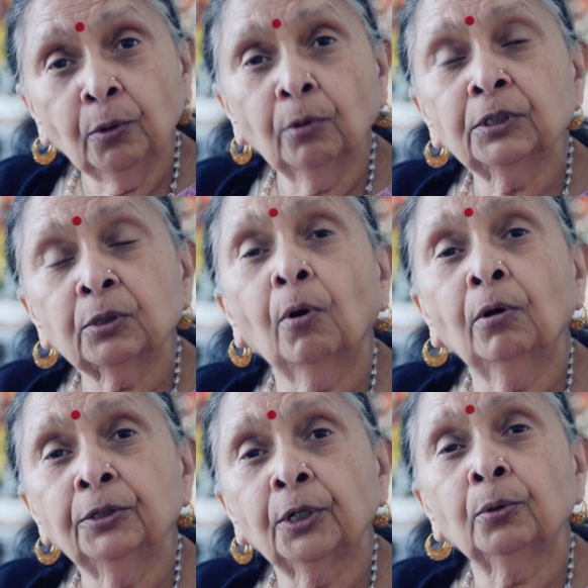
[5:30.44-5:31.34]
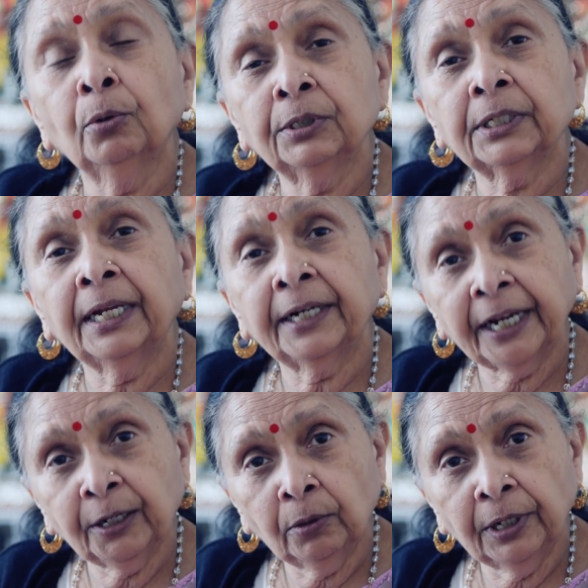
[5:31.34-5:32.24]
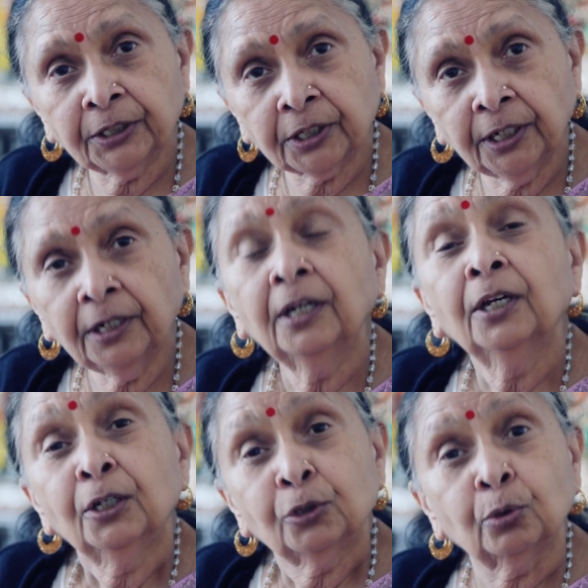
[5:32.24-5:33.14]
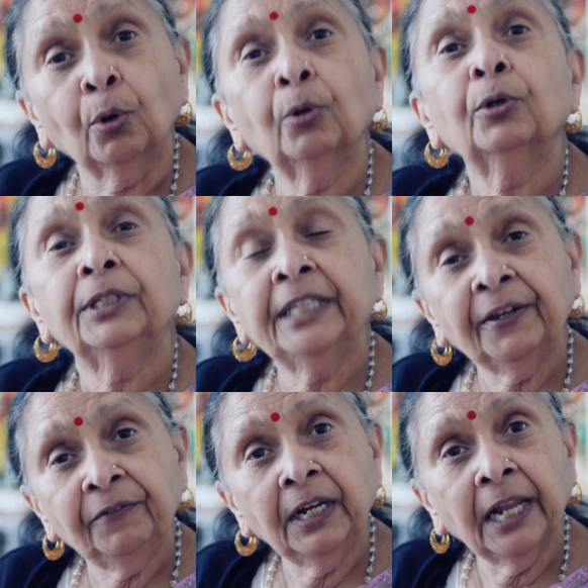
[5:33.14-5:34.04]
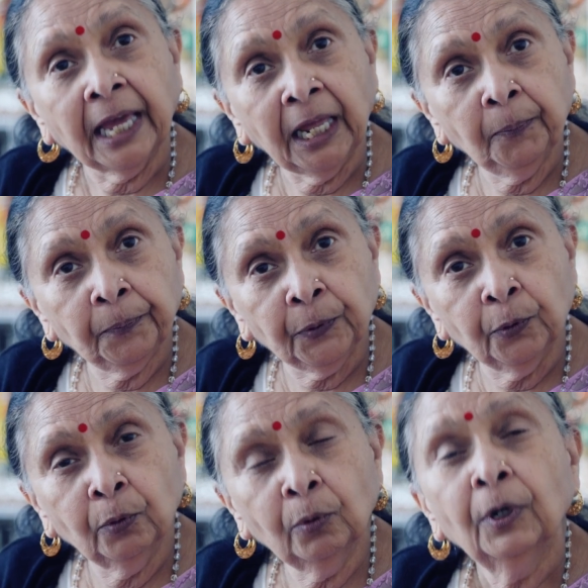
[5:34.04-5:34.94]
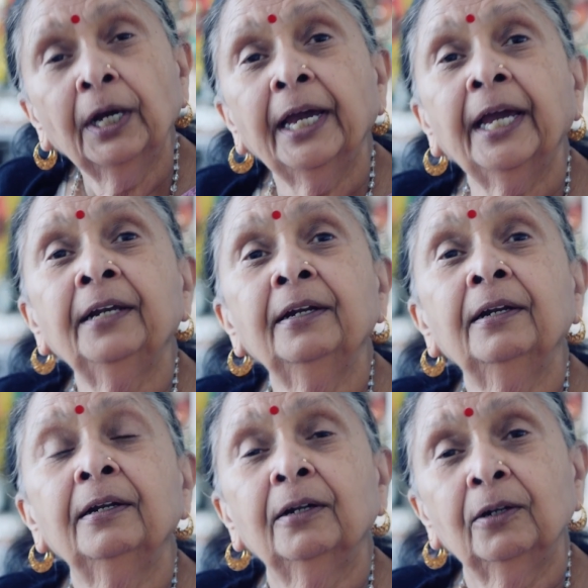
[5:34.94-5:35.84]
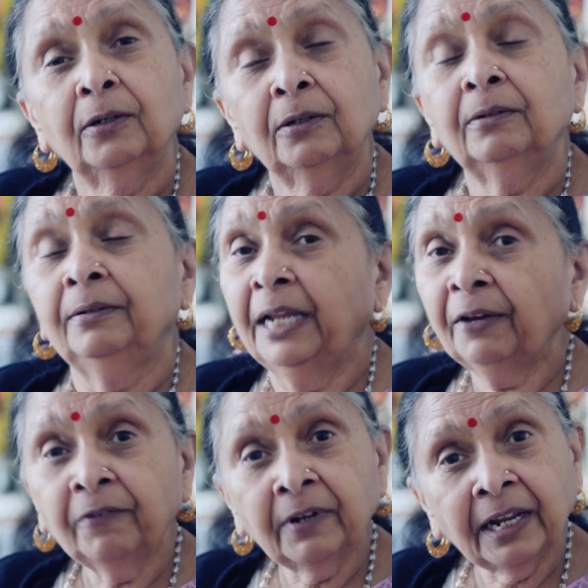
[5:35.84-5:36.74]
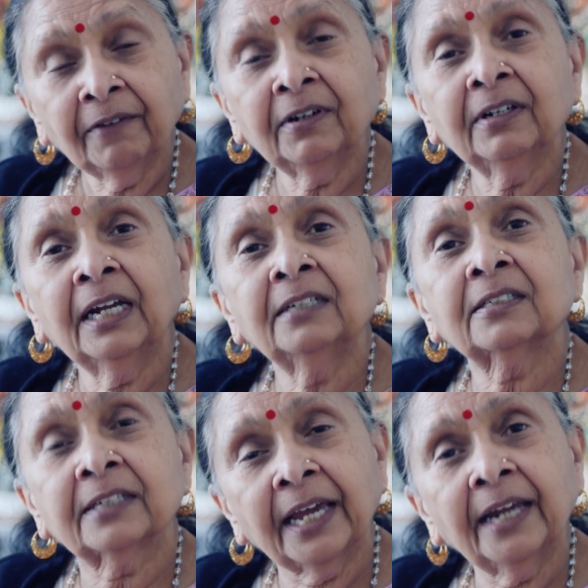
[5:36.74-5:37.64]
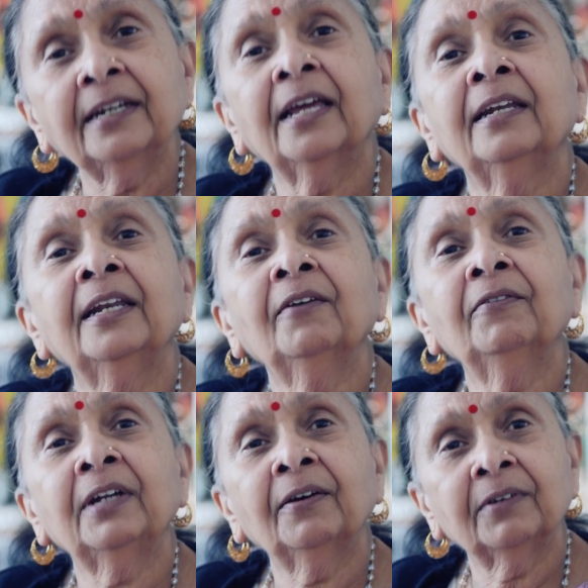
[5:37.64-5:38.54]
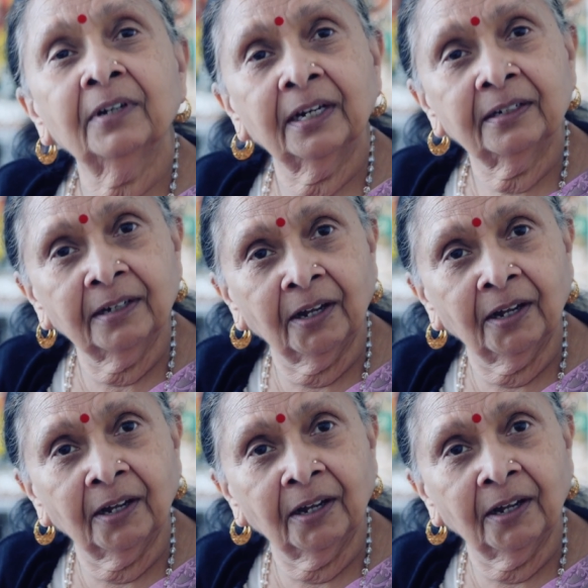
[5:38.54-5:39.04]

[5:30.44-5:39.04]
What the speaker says: knows all the rules and regulation, so they will help you and never ever get scared and never ever get